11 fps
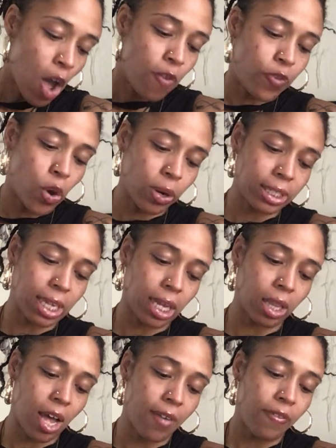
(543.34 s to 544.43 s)
focus
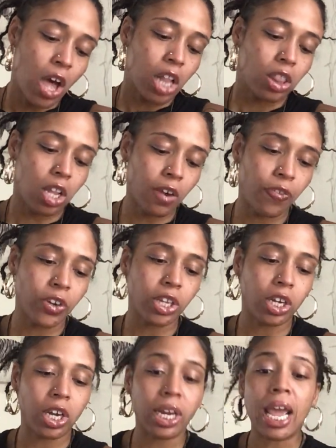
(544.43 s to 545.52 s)
on love. Look for the
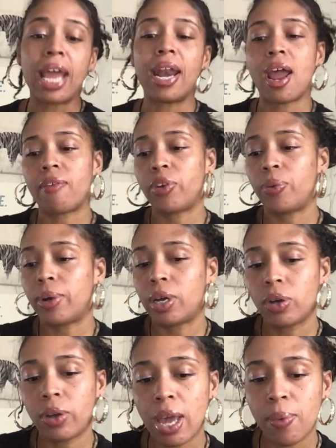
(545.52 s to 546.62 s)
good in everyone,
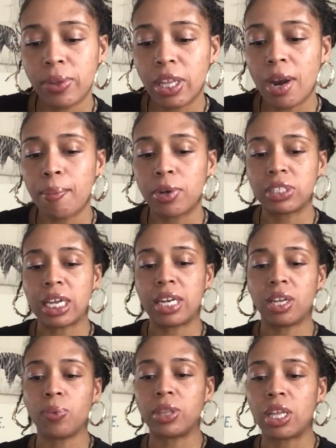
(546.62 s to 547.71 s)
okay? With the numbers
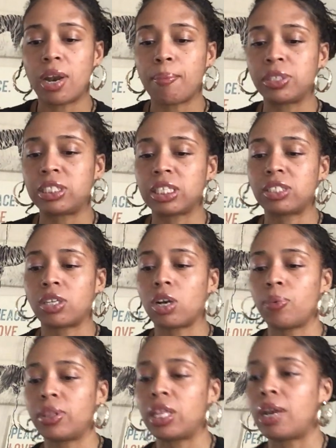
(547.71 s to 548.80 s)
ending with the number 6,
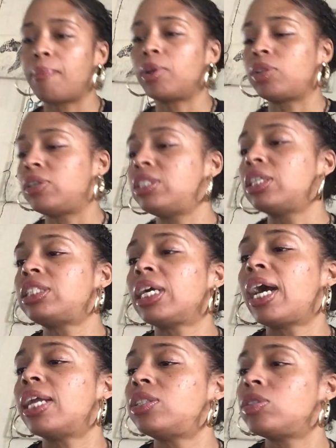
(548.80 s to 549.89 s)
starting with the number 3. Sunshine
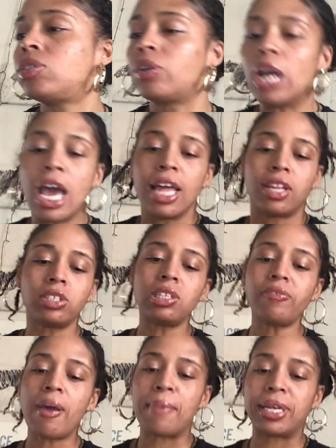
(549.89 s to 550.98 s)
Goddess 333. There's
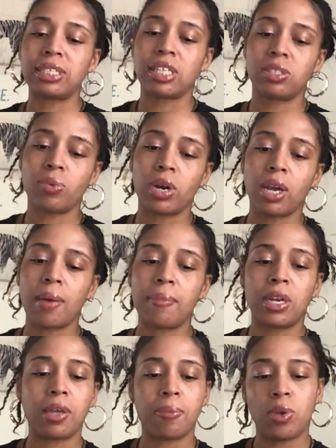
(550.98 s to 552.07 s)
a divine masculine that's want to come in
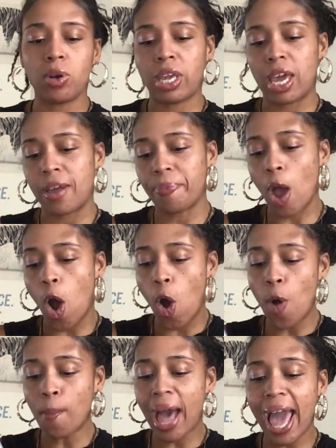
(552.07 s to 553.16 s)
to communicate.
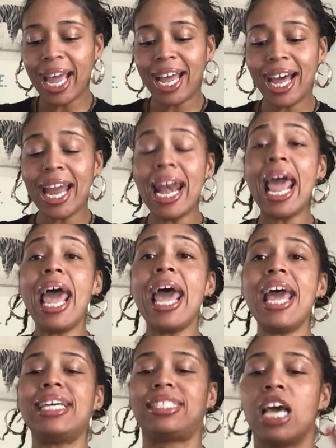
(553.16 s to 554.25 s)
Oh my
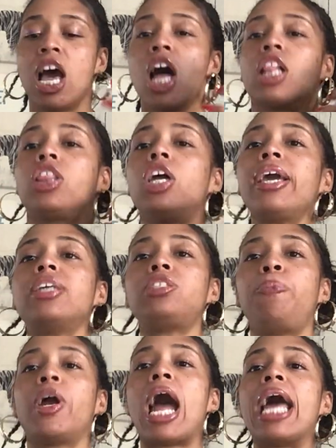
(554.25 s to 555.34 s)
goodness! Look at
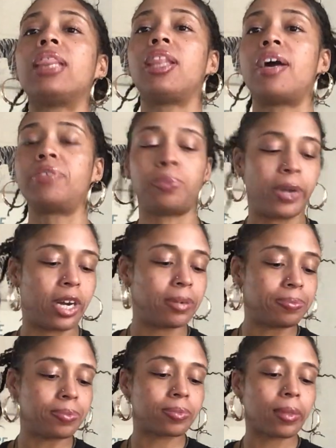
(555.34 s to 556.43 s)
Spirit. I love Spirit.